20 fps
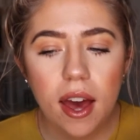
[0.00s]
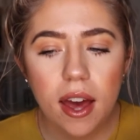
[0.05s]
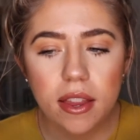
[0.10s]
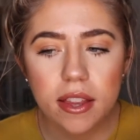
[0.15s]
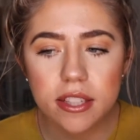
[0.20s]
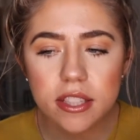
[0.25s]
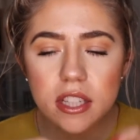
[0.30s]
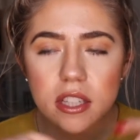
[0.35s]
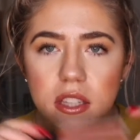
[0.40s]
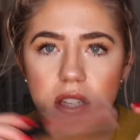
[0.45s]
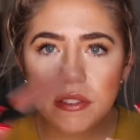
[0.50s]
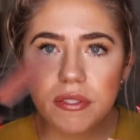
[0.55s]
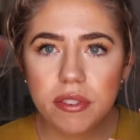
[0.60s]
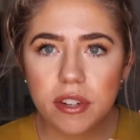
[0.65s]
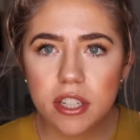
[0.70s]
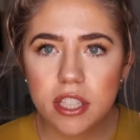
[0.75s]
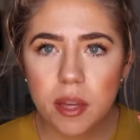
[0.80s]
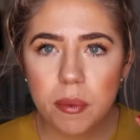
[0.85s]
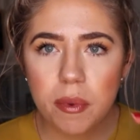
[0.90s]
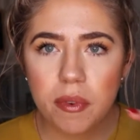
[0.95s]
This is the
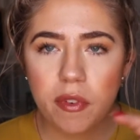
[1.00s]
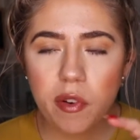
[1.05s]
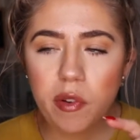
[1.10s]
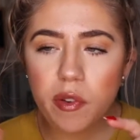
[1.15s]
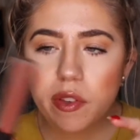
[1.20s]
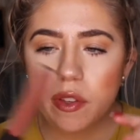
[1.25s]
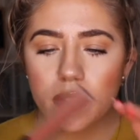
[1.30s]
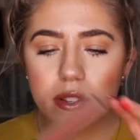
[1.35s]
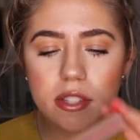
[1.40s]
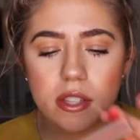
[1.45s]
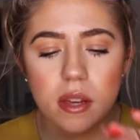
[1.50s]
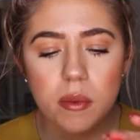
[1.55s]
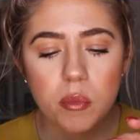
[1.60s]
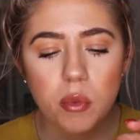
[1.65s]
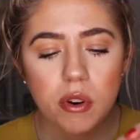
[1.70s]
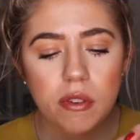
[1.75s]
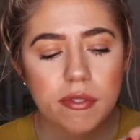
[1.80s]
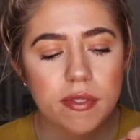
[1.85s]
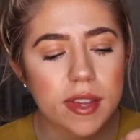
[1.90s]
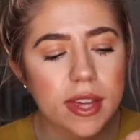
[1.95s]
first time I've ever used a
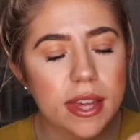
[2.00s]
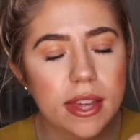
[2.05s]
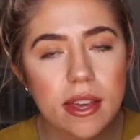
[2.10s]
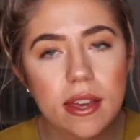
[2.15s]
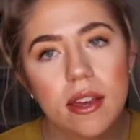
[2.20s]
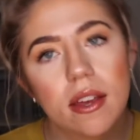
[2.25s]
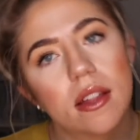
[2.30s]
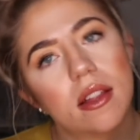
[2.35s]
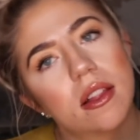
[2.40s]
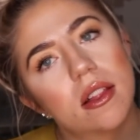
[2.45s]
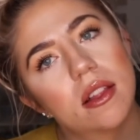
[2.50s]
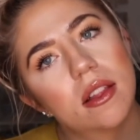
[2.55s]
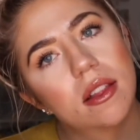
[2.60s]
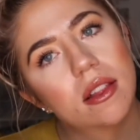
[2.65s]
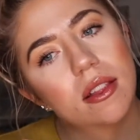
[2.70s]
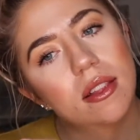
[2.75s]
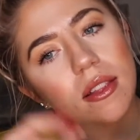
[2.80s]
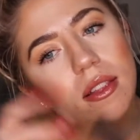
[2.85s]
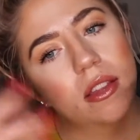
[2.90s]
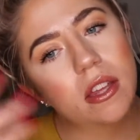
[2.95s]
Morphe
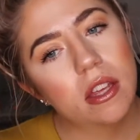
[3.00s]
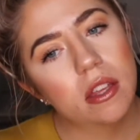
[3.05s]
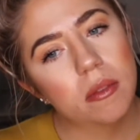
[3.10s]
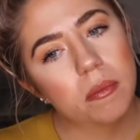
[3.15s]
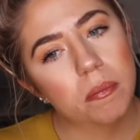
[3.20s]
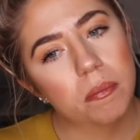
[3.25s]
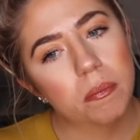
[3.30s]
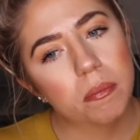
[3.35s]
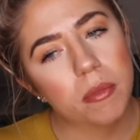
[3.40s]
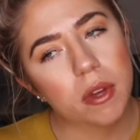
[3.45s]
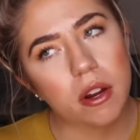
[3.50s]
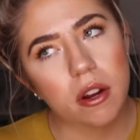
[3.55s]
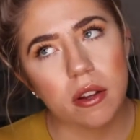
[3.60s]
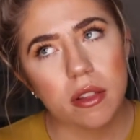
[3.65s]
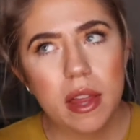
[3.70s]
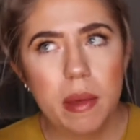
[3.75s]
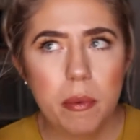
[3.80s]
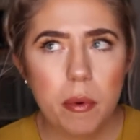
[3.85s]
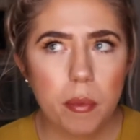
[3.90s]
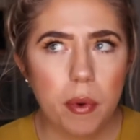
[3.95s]

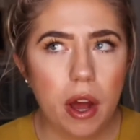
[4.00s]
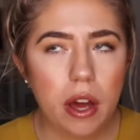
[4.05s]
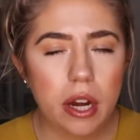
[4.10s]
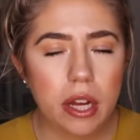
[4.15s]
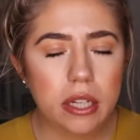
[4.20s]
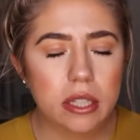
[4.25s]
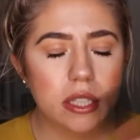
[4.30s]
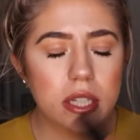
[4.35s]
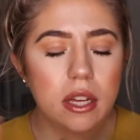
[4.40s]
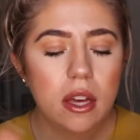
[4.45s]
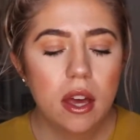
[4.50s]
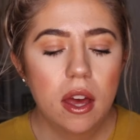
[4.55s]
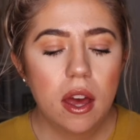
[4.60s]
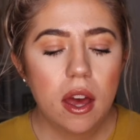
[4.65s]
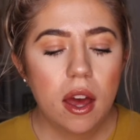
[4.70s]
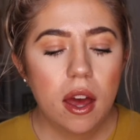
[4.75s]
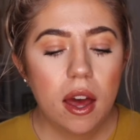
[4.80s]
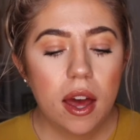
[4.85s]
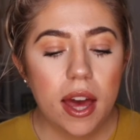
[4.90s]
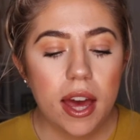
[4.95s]
lip product.
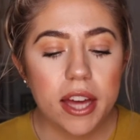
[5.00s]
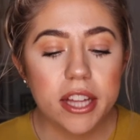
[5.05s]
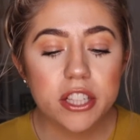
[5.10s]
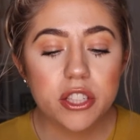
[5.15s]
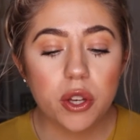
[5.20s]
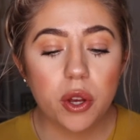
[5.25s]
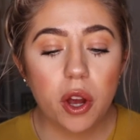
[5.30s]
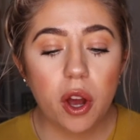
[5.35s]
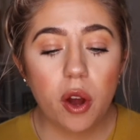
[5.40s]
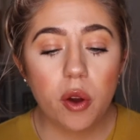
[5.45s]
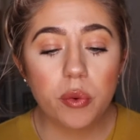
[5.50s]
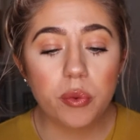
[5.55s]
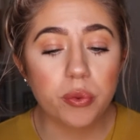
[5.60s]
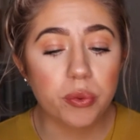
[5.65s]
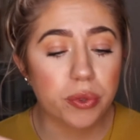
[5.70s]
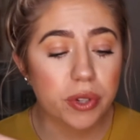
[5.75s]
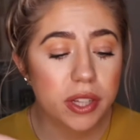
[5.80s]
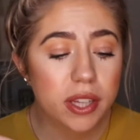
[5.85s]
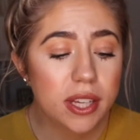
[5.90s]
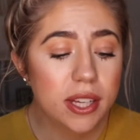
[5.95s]
It's a
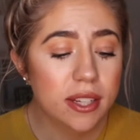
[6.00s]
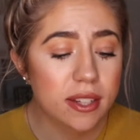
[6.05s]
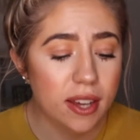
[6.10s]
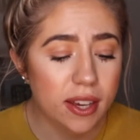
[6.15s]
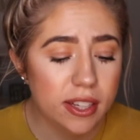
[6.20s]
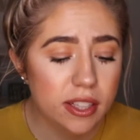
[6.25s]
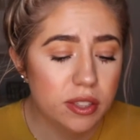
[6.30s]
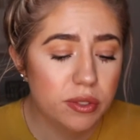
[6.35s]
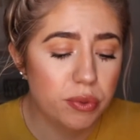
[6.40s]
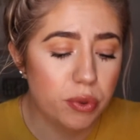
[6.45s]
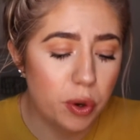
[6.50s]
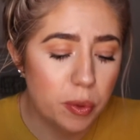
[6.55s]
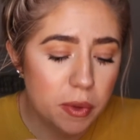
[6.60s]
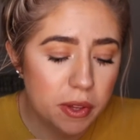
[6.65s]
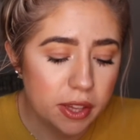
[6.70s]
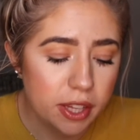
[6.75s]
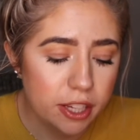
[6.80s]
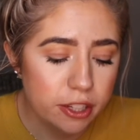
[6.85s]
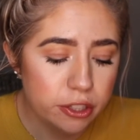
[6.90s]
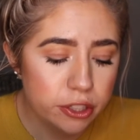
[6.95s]
really nice
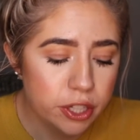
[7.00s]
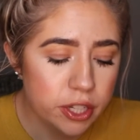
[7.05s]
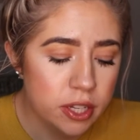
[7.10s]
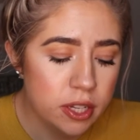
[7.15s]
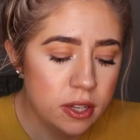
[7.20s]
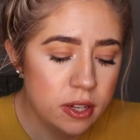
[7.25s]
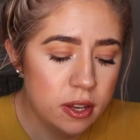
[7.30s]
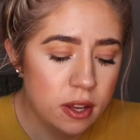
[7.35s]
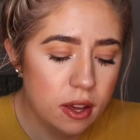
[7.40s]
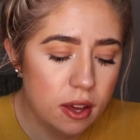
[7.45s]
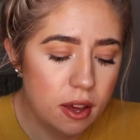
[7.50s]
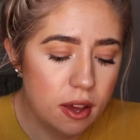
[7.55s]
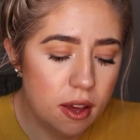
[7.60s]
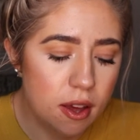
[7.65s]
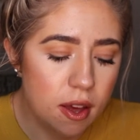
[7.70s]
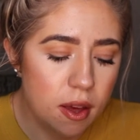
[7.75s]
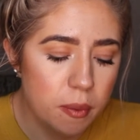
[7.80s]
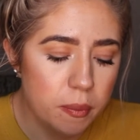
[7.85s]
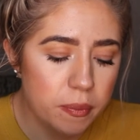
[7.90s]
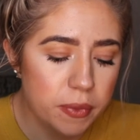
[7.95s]
formulation.
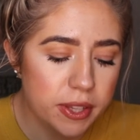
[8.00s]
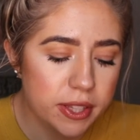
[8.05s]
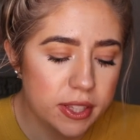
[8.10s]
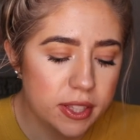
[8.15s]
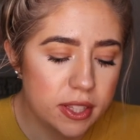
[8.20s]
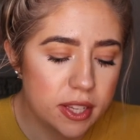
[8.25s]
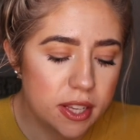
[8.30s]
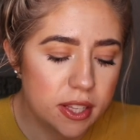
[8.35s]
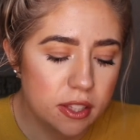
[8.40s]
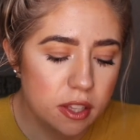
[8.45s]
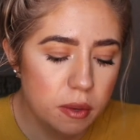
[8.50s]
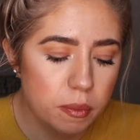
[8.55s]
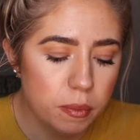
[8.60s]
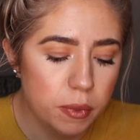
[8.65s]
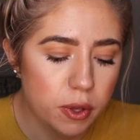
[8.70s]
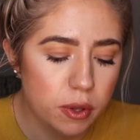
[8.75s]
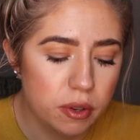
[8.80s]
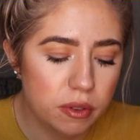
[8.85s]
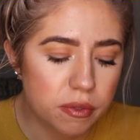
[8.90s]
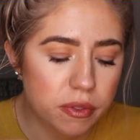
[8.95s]
It stays on
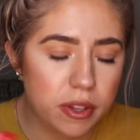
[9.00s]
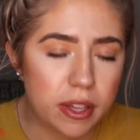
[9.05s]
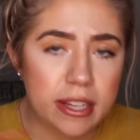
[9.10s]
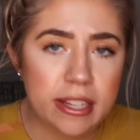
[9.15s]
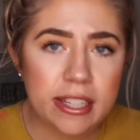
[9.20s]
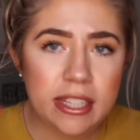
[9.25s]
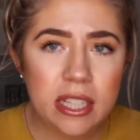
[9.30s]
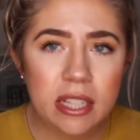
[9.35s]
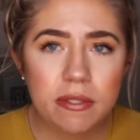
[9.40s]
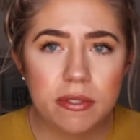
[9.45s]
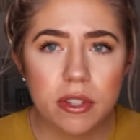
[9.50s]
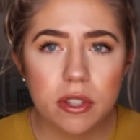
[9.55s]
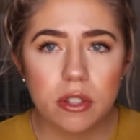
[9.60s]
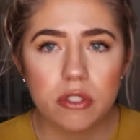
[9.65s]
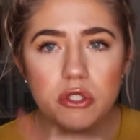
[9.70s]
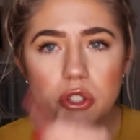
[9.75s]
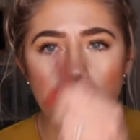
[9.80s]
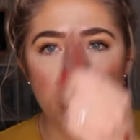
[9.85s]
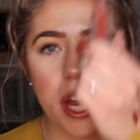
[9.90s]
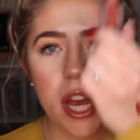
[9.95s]
beautifully, doesn't
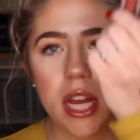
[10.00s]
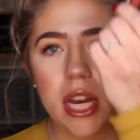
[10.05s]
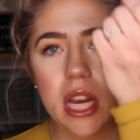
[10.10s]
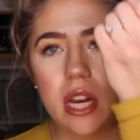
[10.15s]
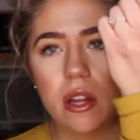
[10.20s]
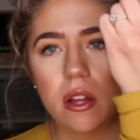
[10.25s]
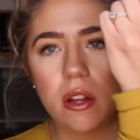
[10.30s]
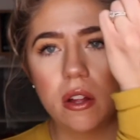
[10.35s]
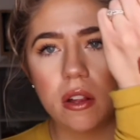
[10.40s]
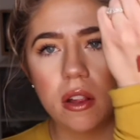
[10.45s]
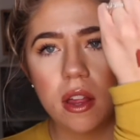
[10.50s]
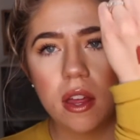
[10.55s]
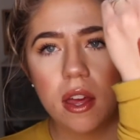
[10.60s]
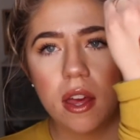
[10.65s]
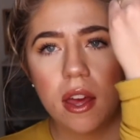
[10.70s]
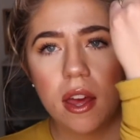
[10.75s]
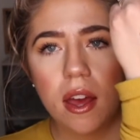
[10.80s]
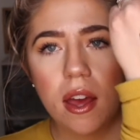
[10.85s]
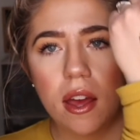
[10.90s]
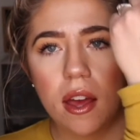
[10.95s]
feel drying at all.
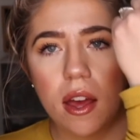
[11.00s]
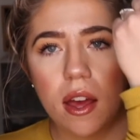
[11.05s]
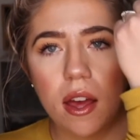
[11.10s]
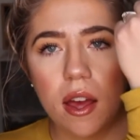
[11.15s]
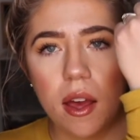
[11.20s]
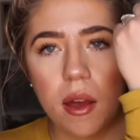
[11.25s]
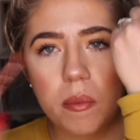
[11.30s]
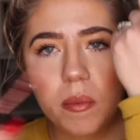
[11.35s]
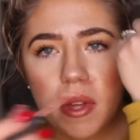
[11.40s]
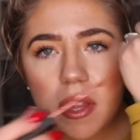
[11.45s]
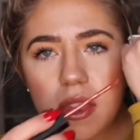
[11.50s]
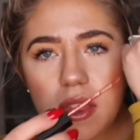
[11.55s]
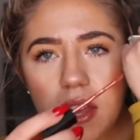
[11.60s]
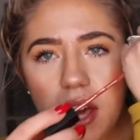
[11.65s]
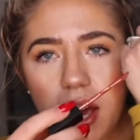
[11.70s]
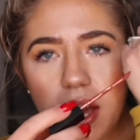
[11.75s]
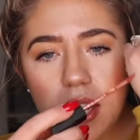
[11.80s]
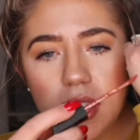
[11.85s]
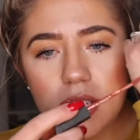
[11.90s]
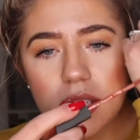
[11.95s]

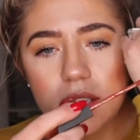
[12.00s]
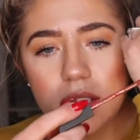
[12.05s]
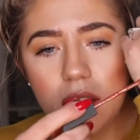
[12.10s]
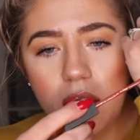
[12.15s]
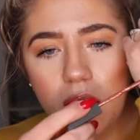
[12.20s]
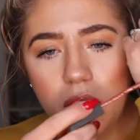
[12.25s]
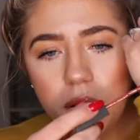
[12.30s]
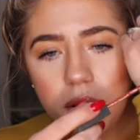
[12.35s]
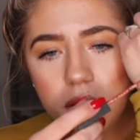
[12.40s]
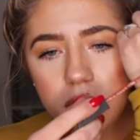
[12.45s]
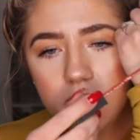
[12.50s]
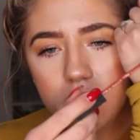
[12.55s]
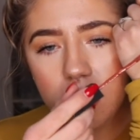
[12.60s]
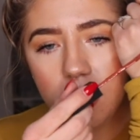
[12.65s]
That is that right